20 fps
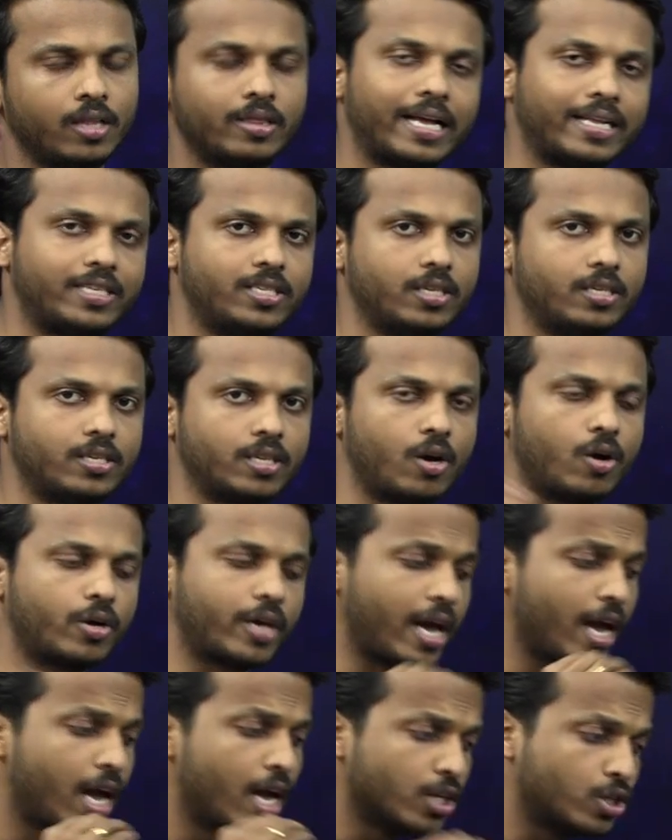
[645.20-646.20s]
That's it.
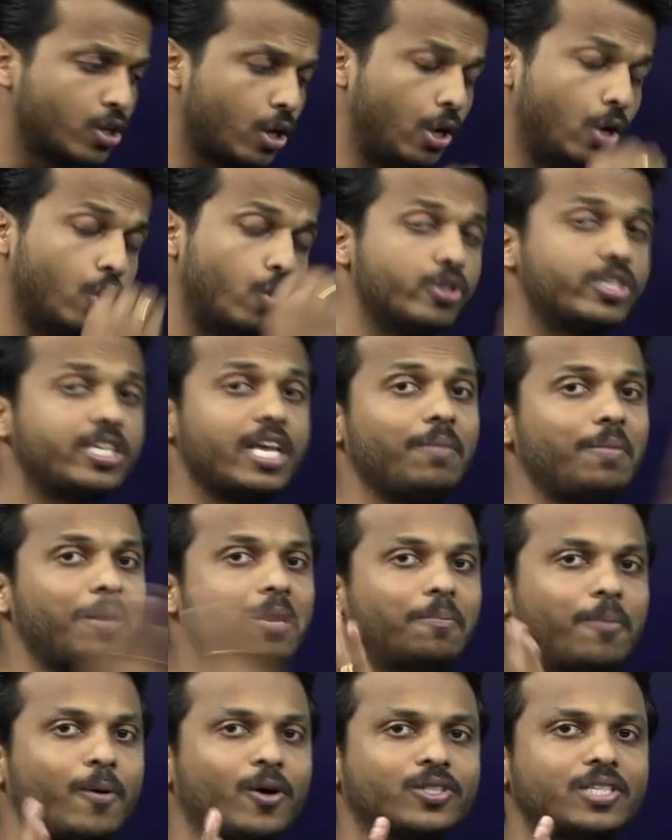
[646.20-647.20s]
Okay, so losing
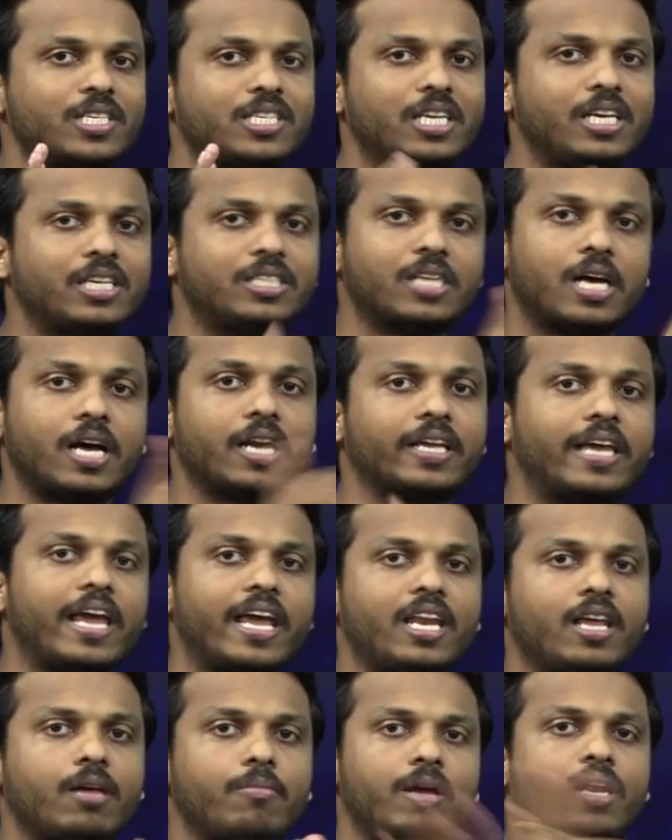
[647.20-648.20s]
mean positive charge,
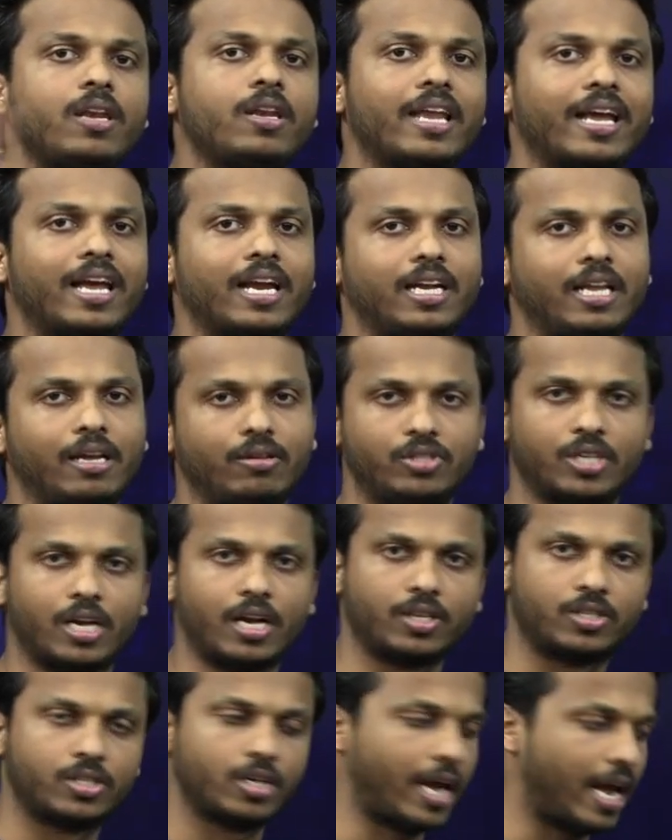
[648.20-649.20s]
gaining mean negative
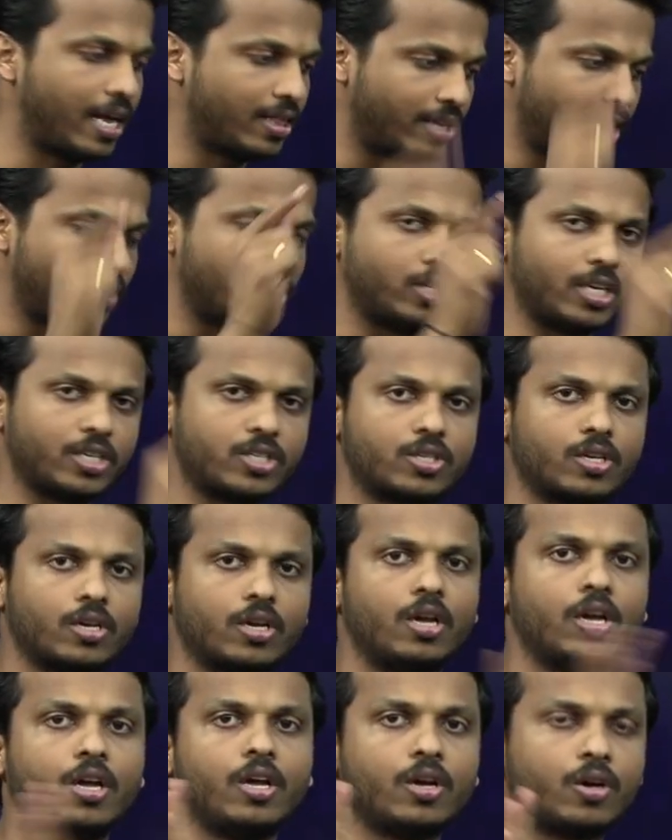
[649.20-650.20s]
charge. And then
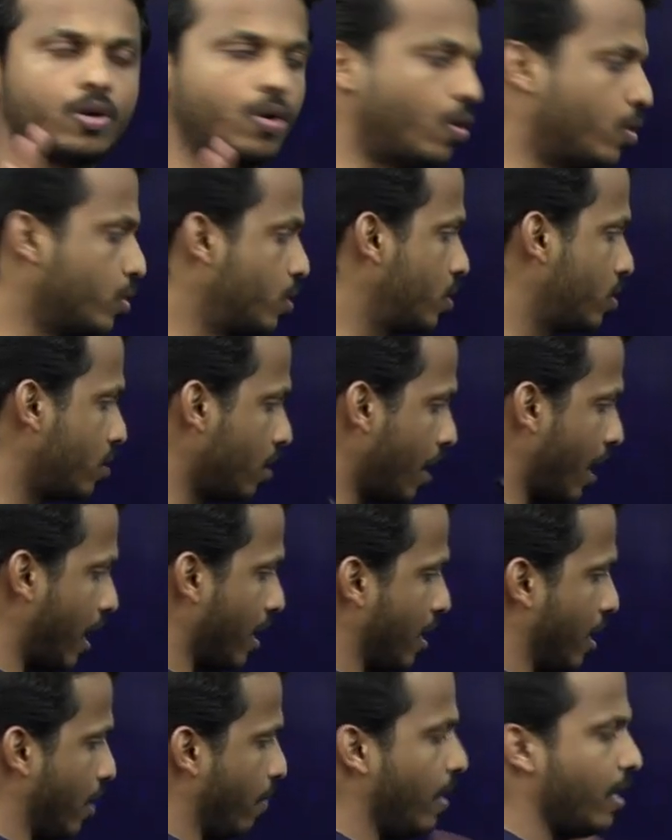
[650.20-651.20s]
just cross
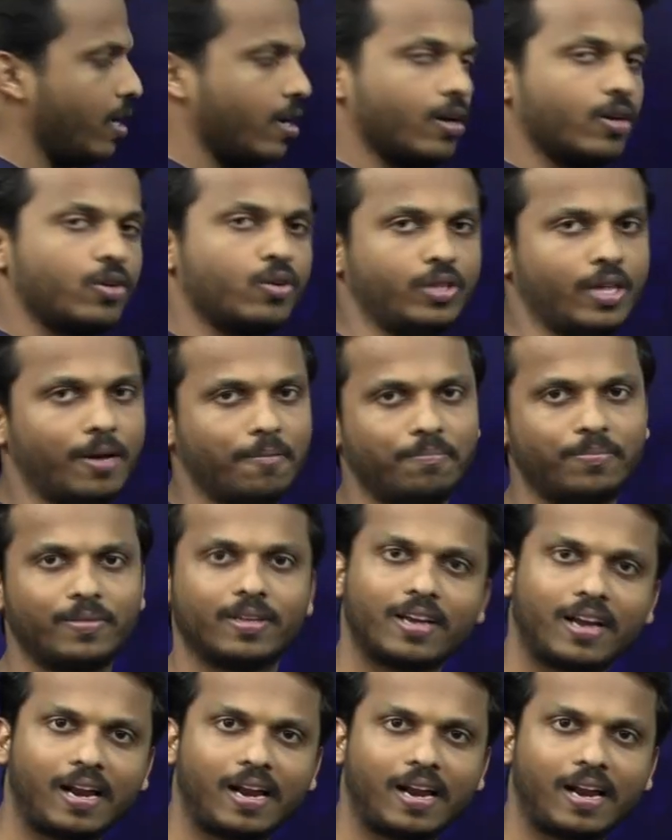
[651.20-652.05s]
and give it to them.